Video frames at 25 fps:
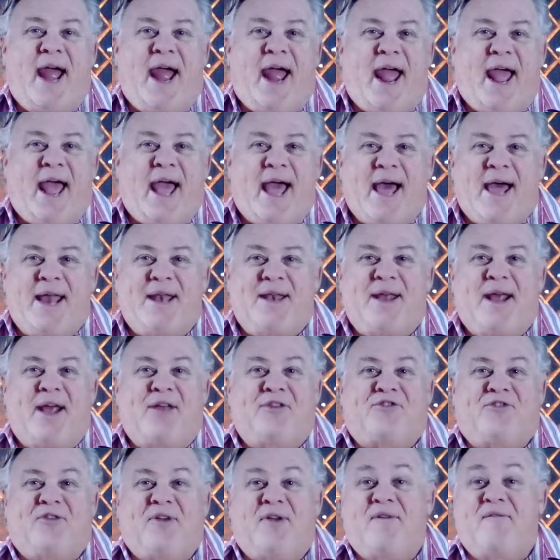and
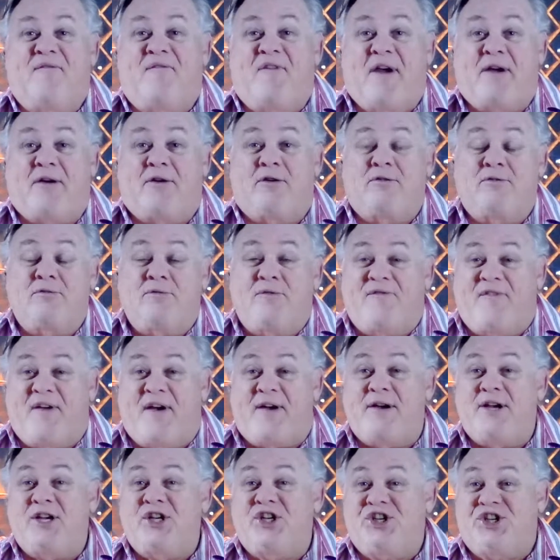it's very
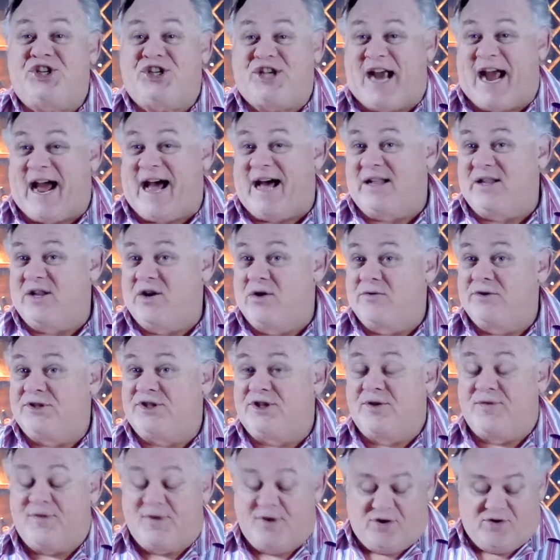very shallow
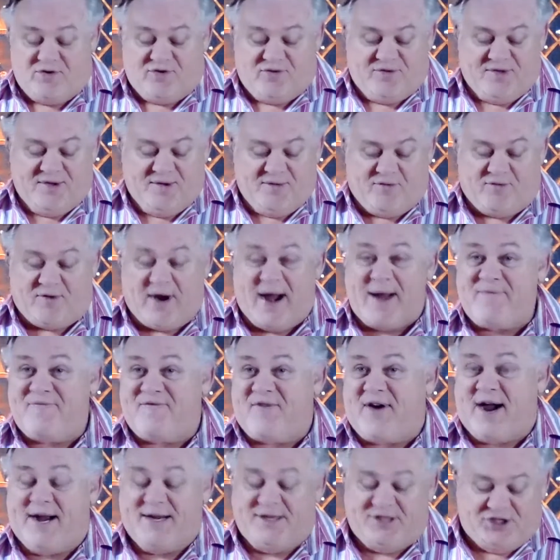so the, the
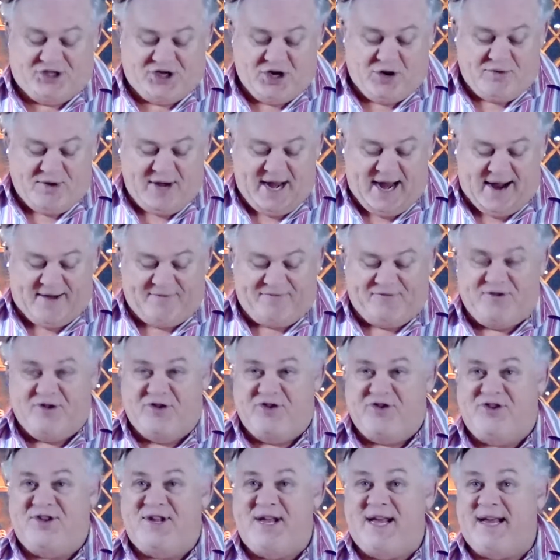grapevines don't have to
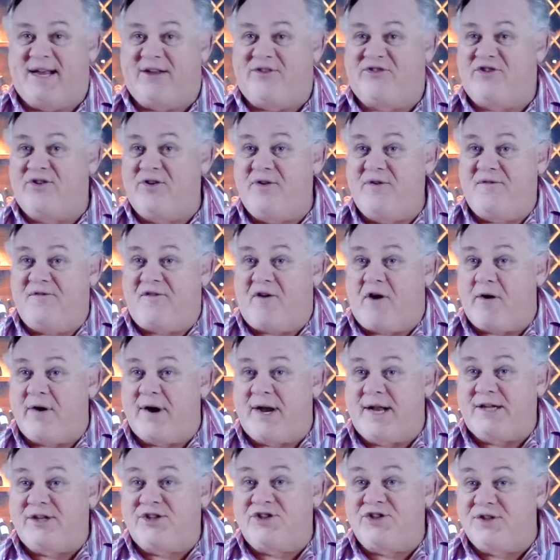dig too far
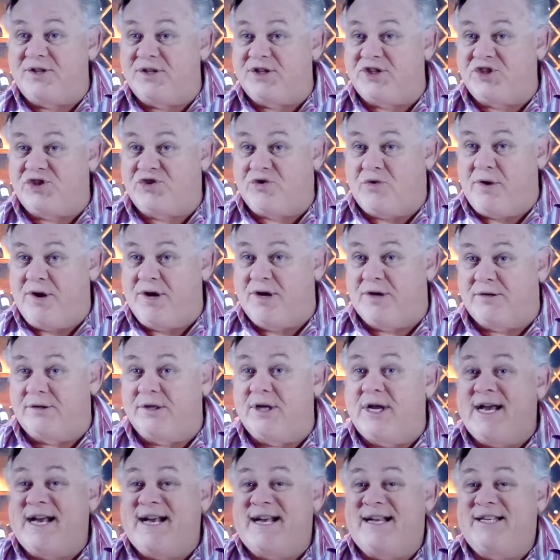into the soil
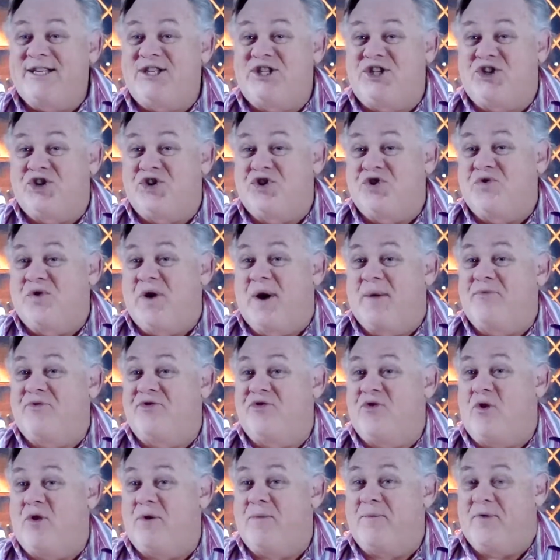to
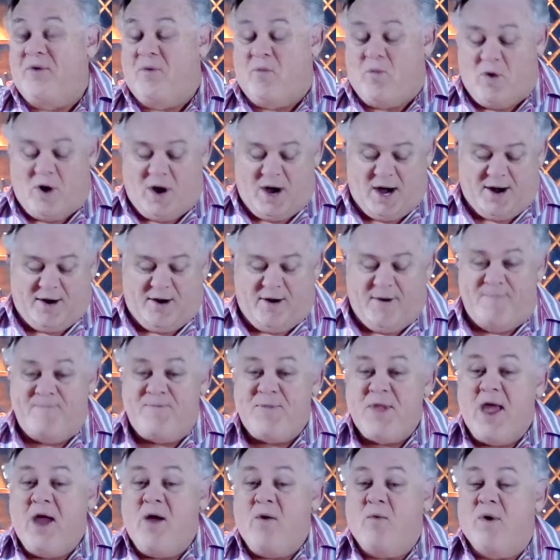absorb the water
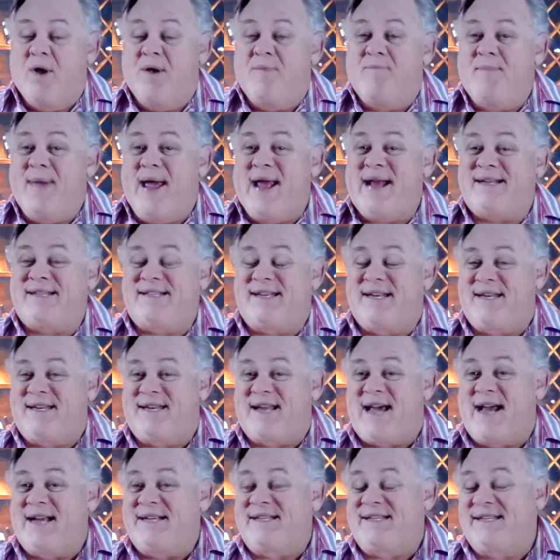what makes it
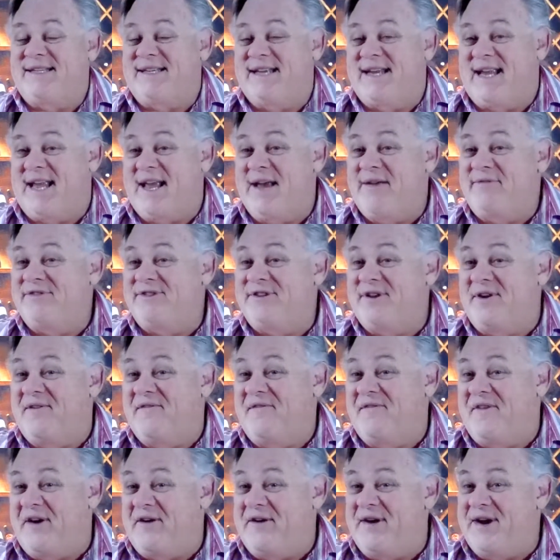nice is it gives it a
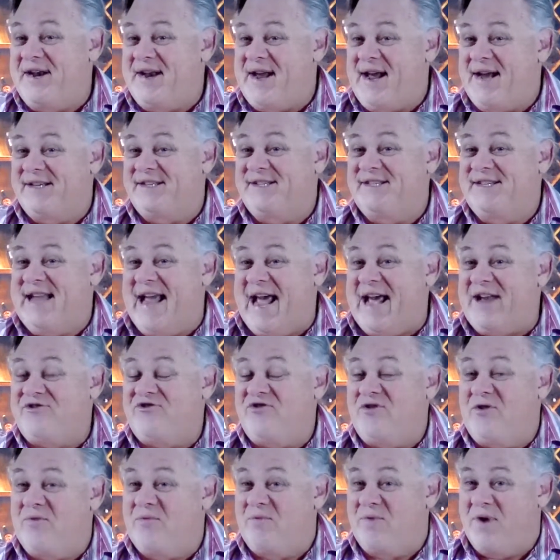very nice
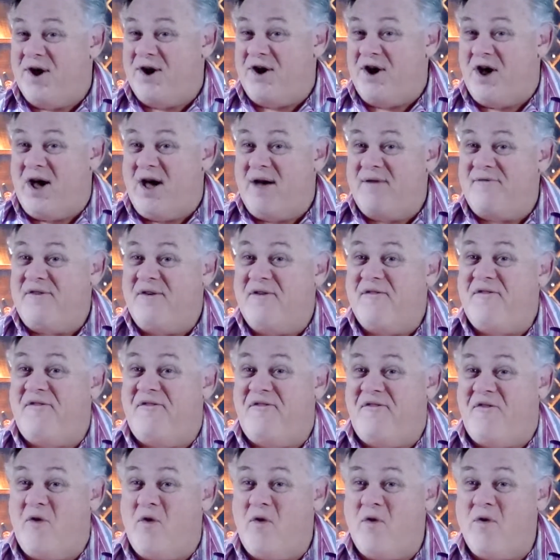natural runoff
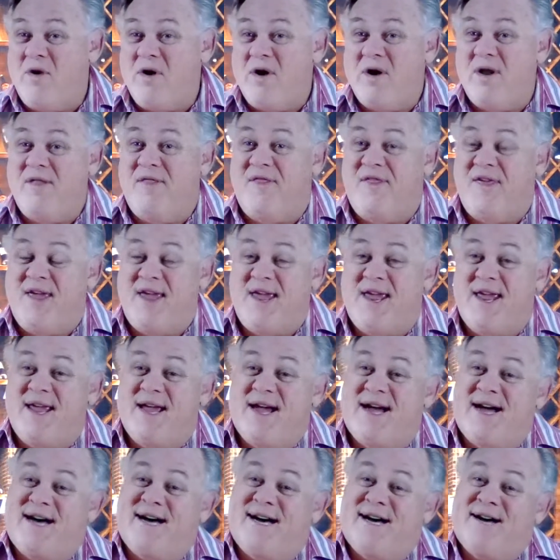for
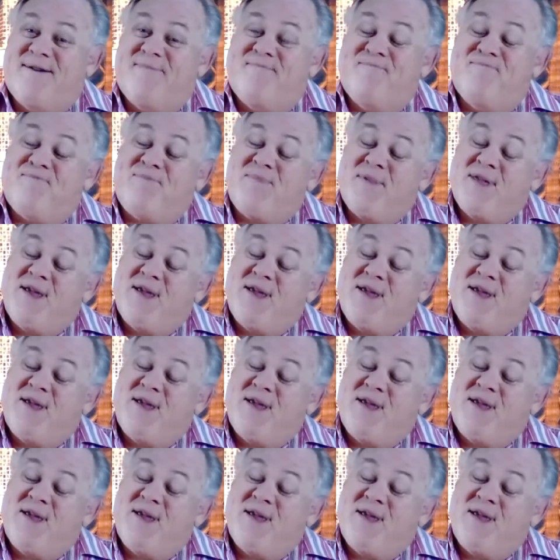the um,